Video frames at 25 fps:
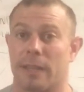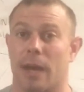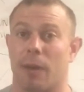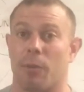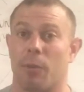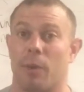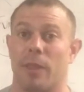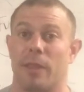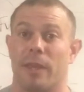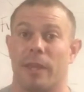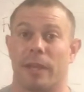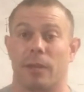
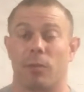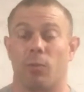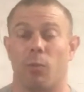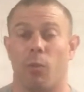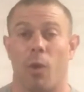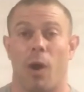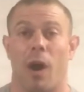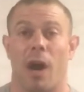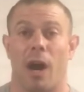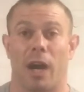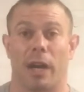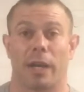That way they
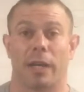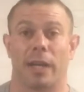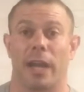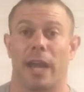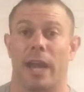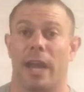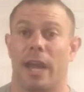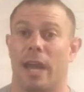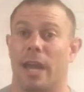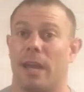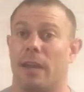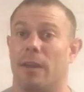can walk
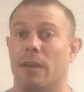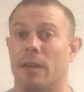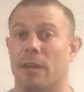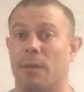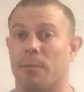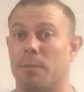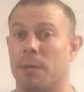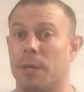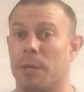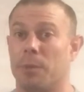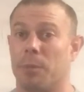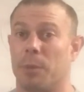and
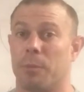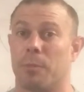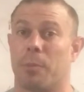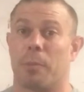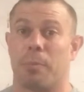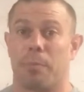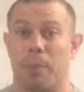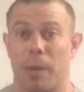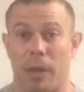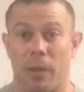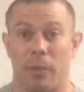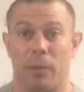be able to
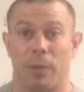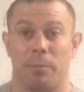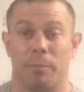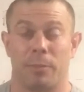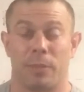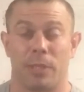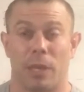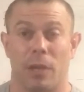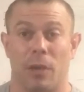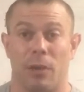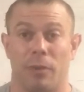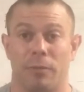propel
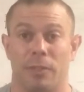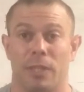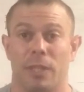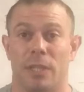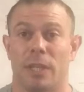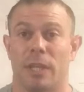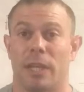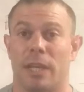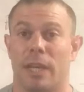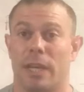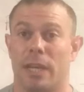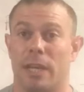themselves
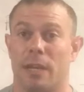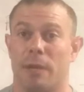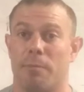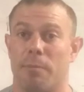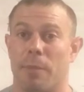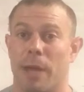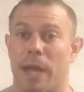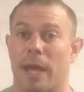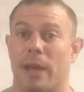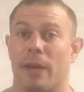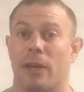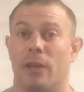in a
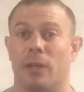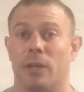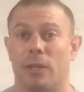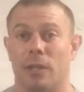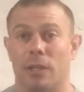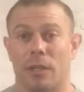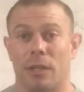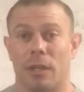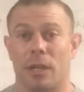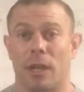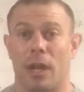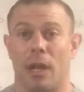manner
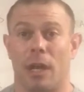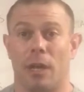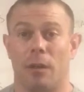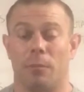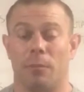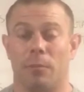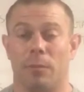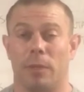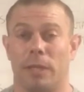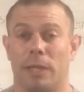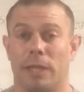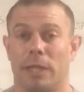
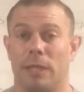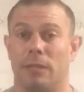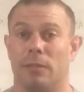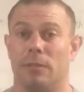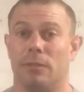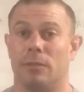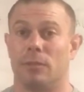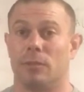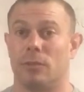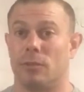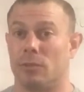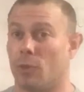
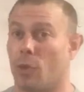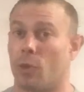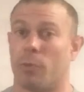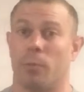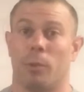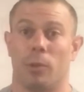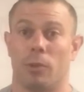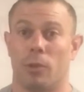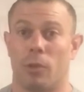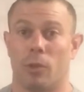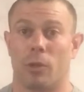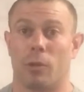in
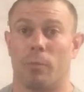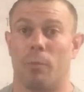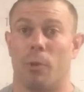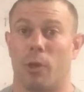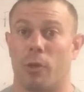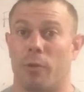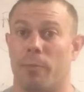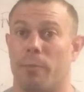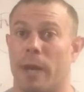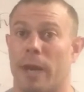normal locomotor